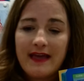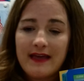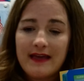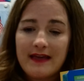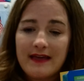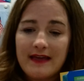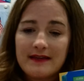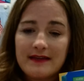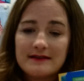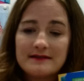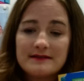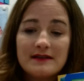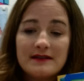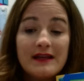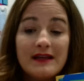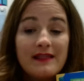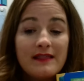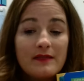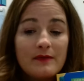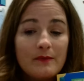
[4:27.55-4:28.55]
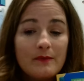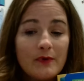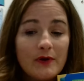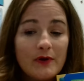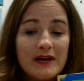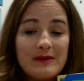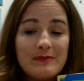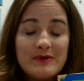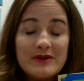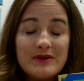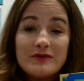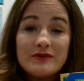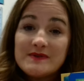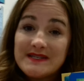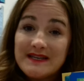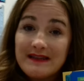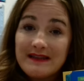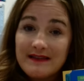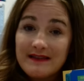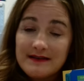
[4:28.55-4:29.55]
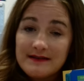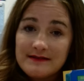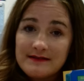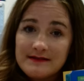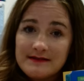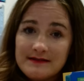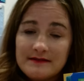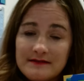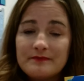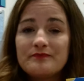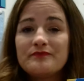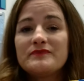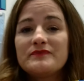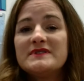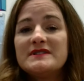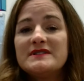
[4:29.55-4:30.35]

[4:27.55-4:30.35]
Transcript: And we're going to be using this